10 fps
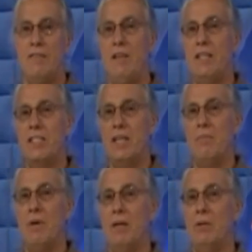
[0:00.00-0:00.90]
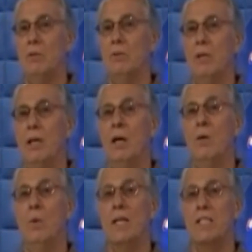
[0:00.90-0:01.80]
fenced in by old
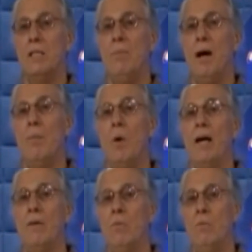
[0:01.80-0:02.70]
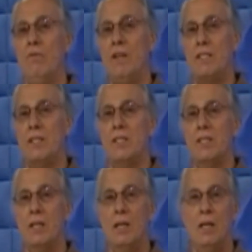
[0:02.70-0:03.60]
rusty barbed-wired fences.